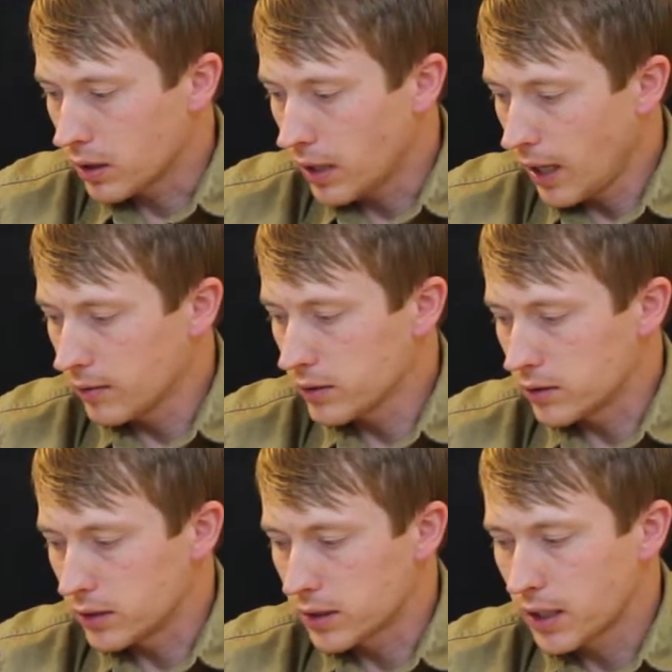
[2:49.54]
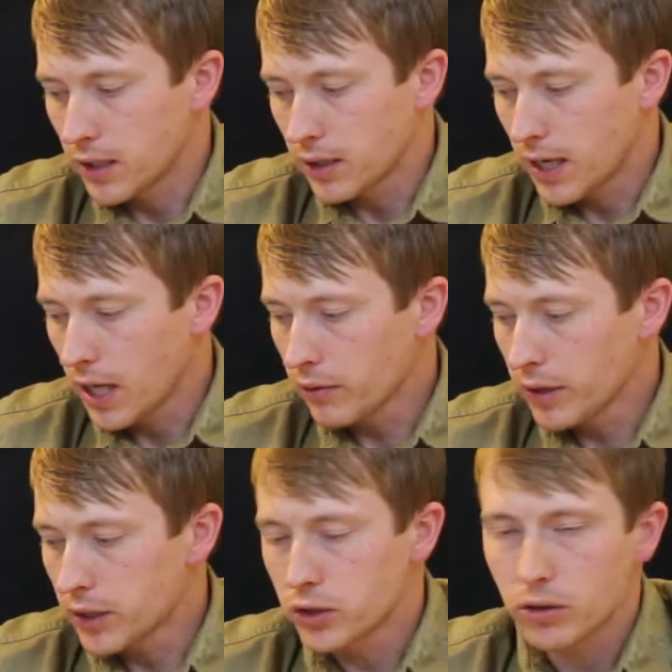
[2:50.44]
Council. It's
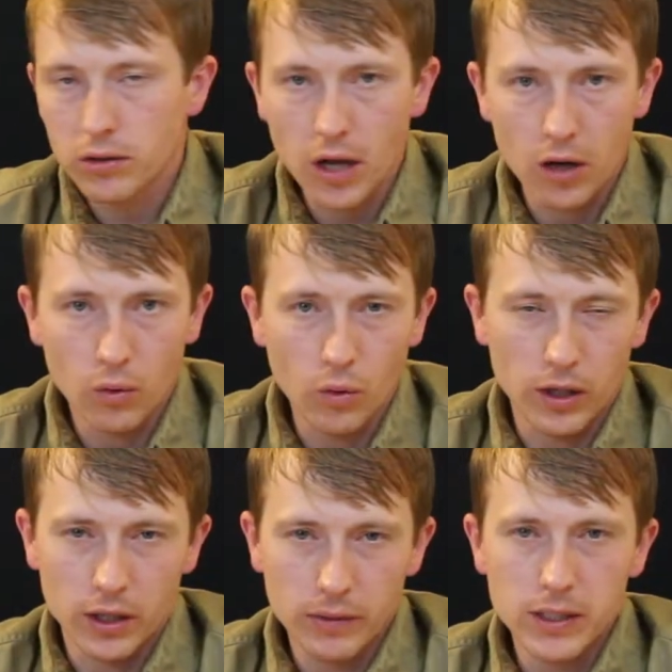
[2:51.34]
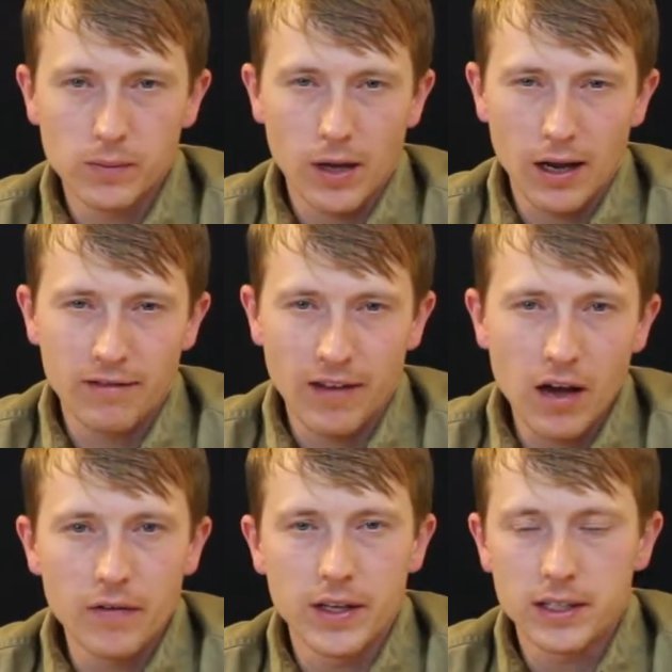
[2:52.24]
caloriecontrol.org, and the reason why I
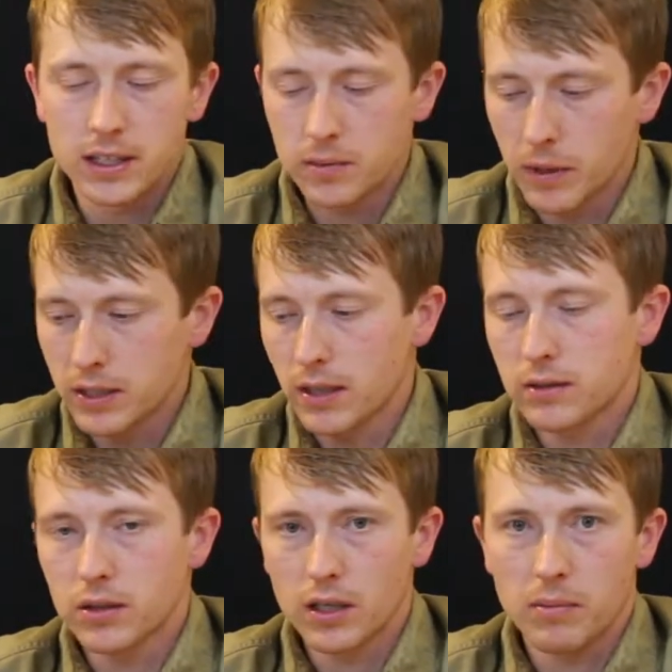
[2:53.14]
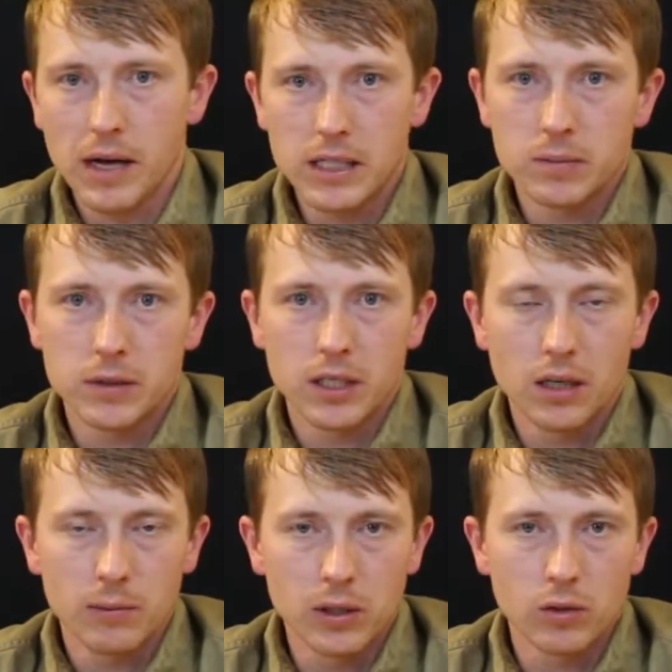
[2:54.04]
found this is because I was looking at
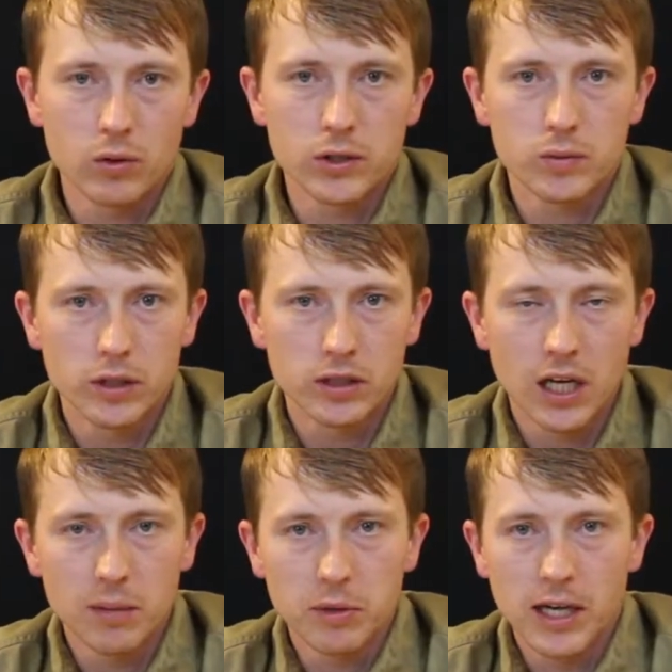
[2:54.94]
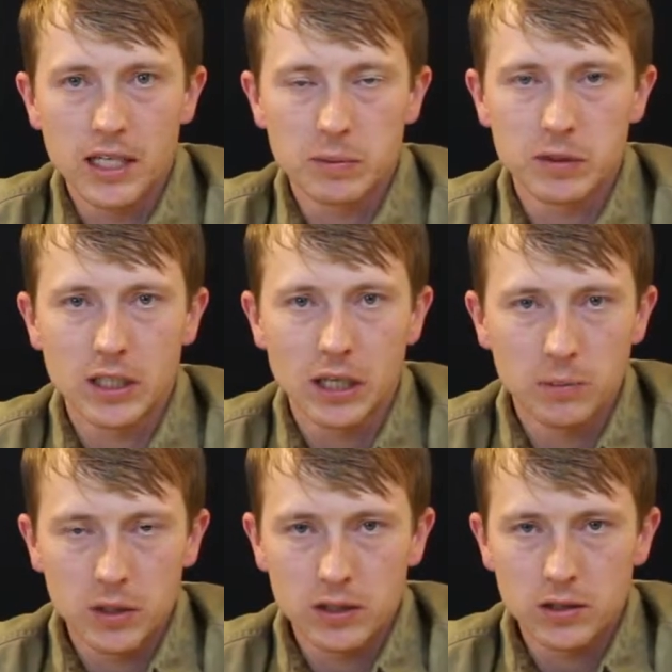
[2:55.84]
aspartame, and of course when you type in aspartame
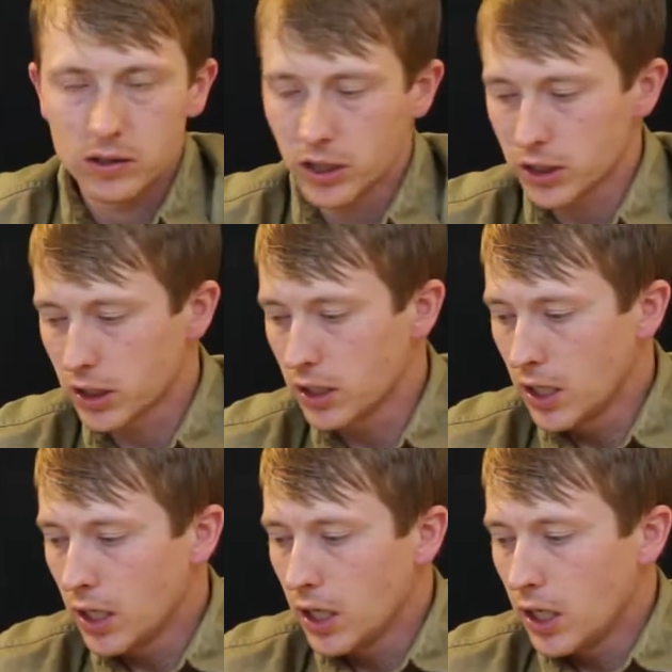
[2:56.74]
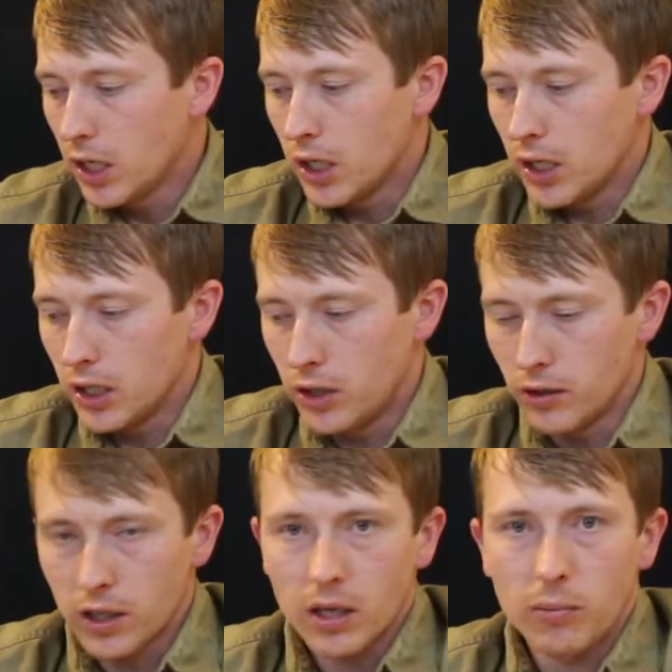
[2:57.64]
in a search engine,
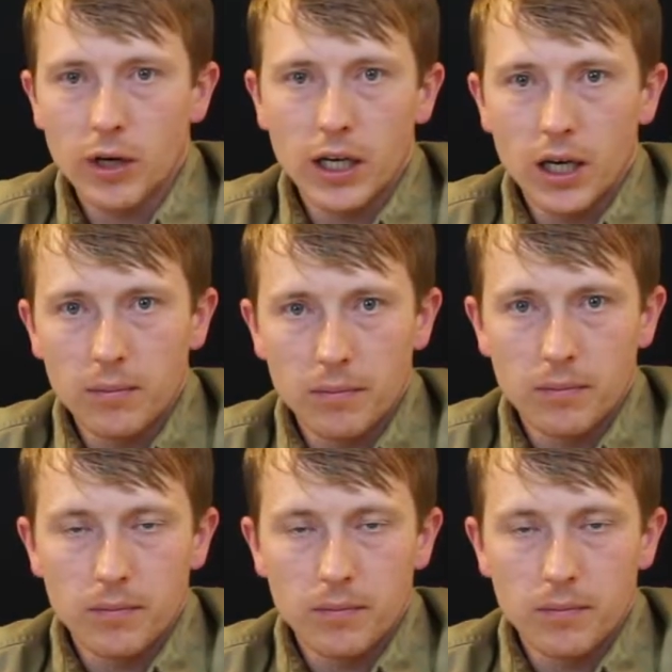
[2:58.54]
you're going to bring up